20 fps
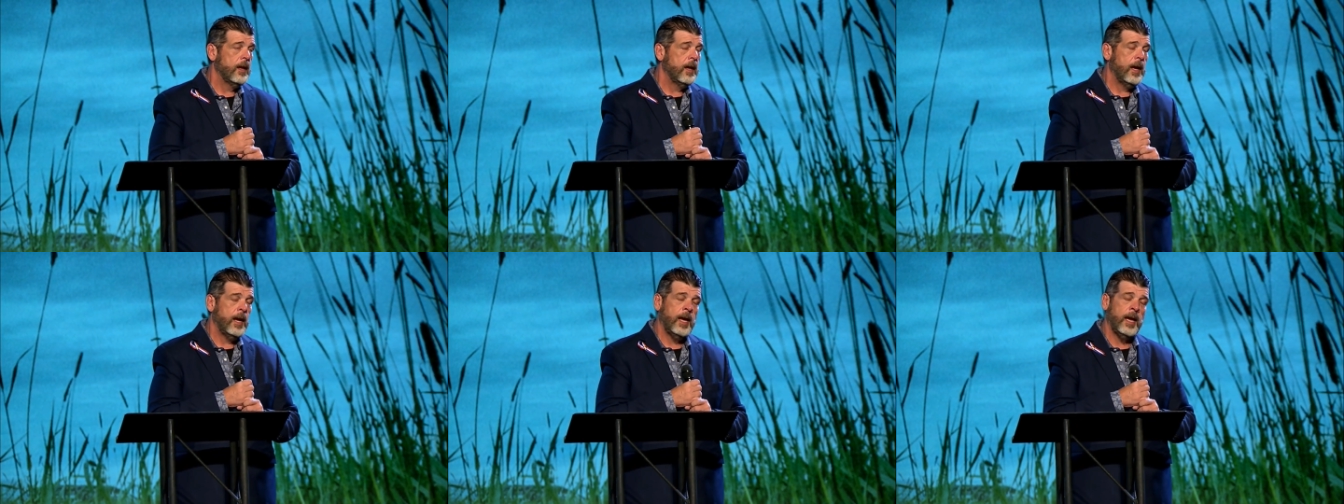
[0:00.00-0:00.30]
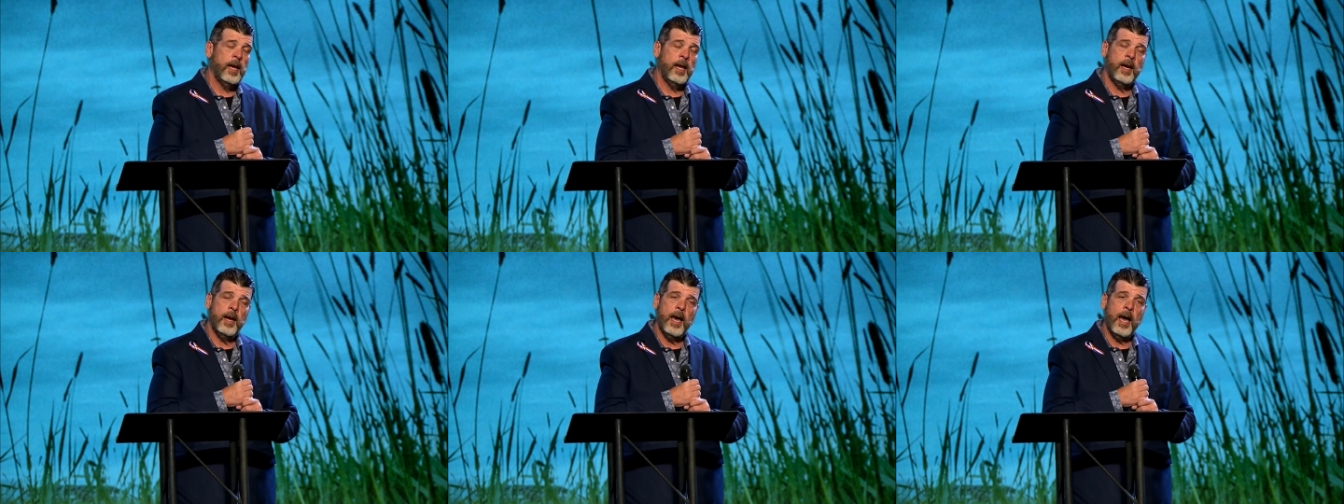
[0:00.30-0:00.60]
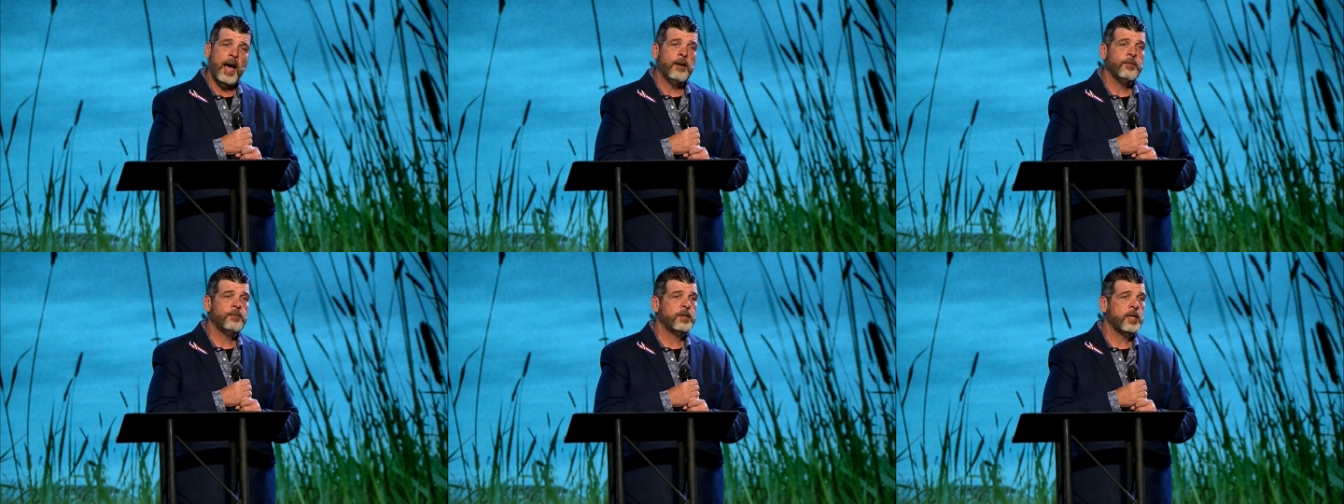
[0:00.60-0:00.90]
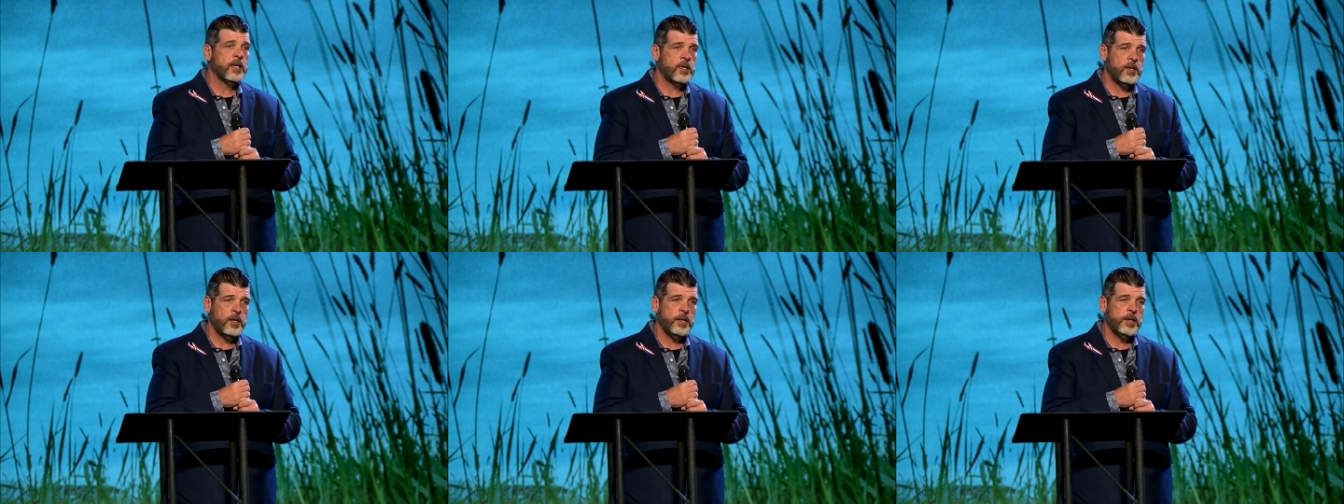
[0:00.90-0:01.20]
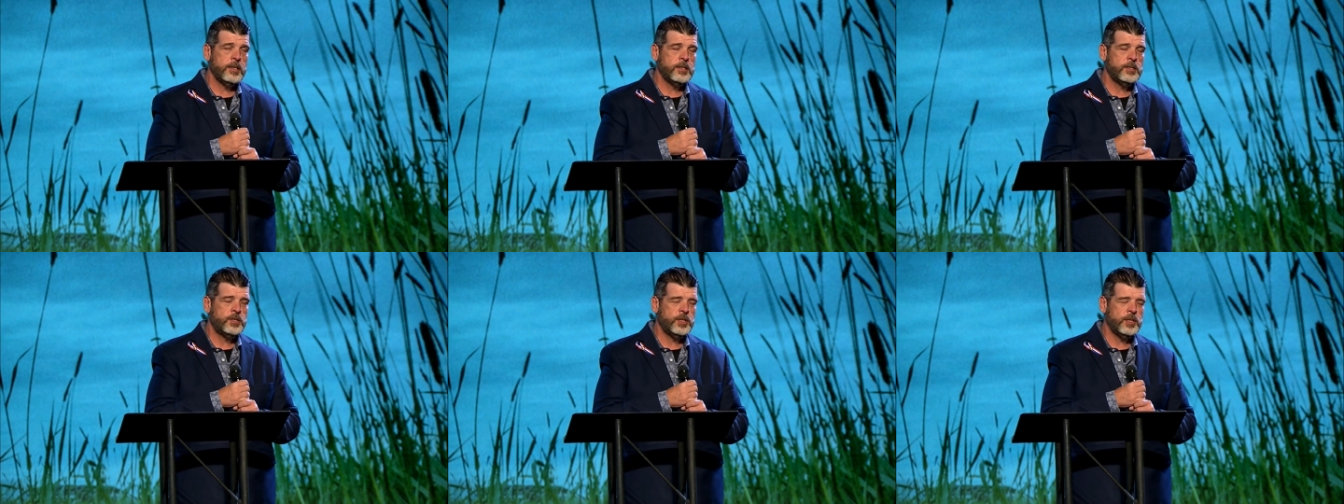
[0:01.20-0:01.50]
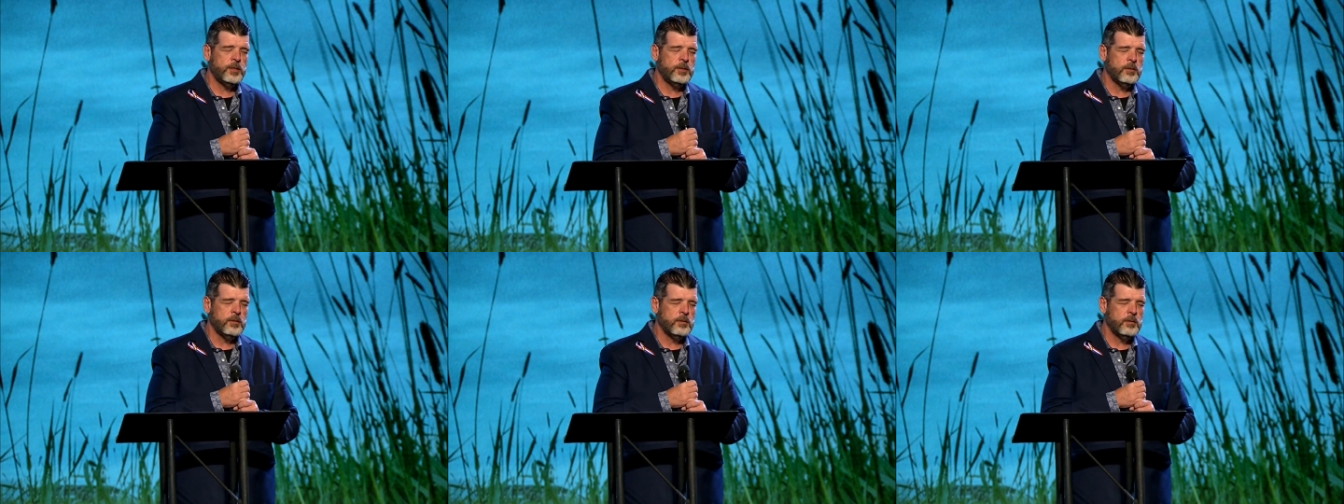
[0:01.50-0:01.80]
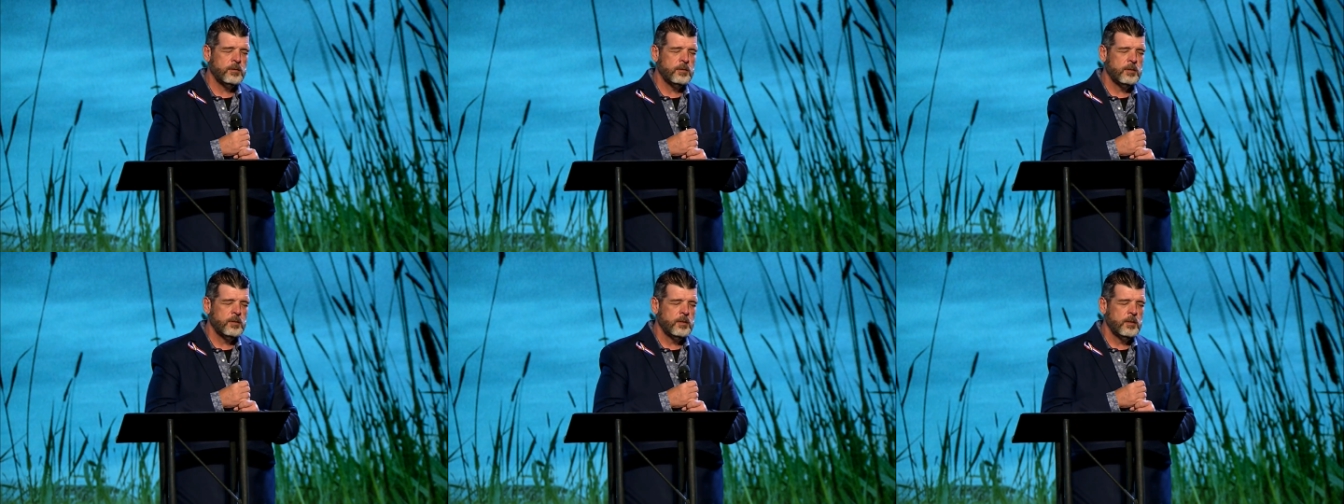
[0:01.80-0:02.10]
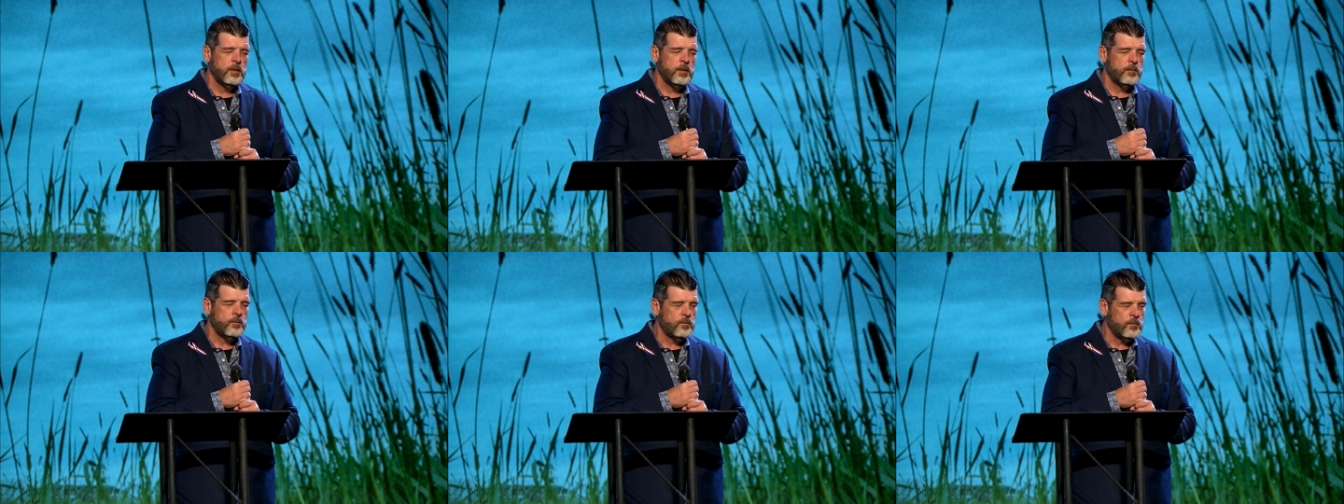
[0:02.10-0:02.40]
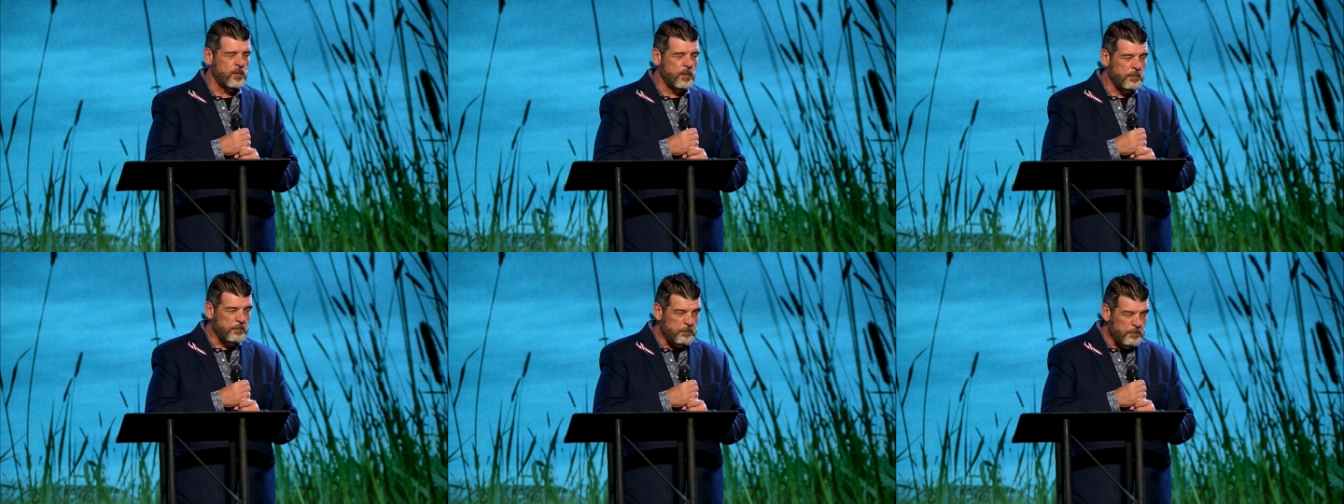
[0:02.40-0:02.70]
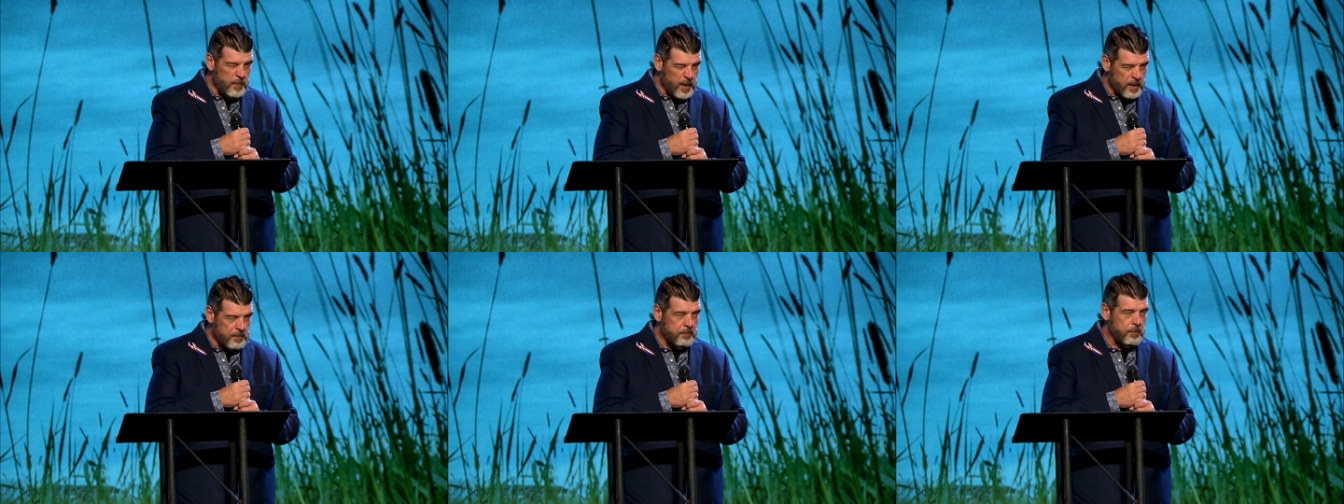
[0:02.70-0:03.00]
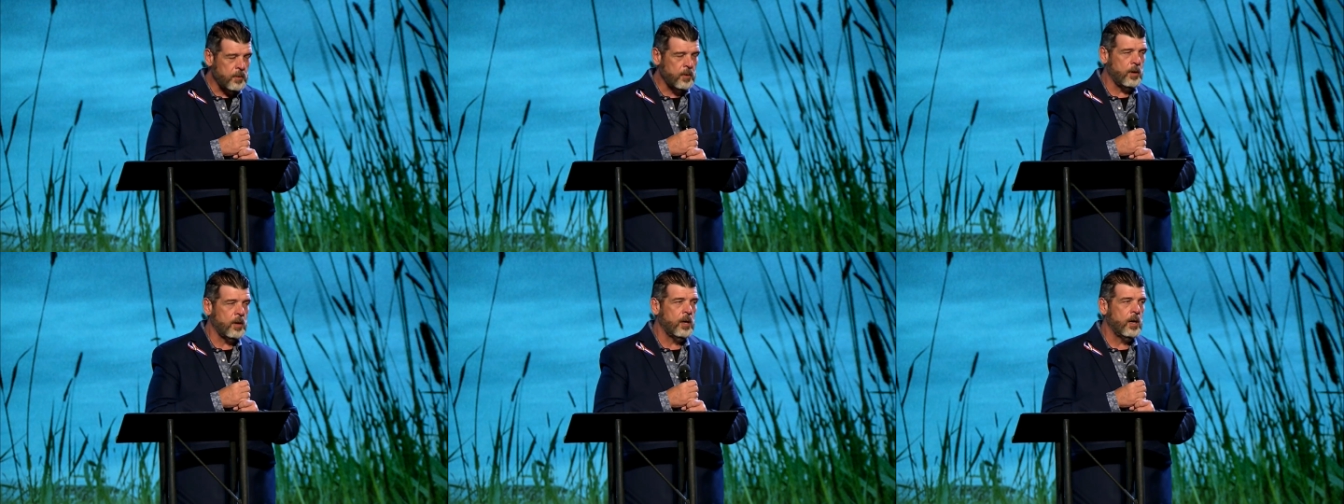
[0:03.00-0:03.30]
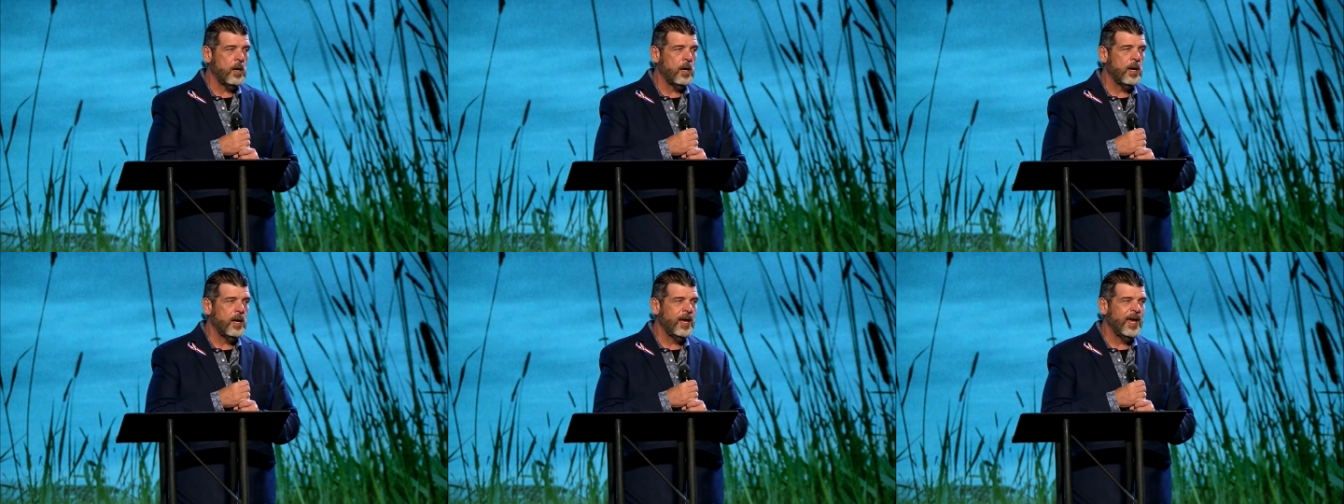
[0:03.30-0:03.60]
And I would encourage you, remember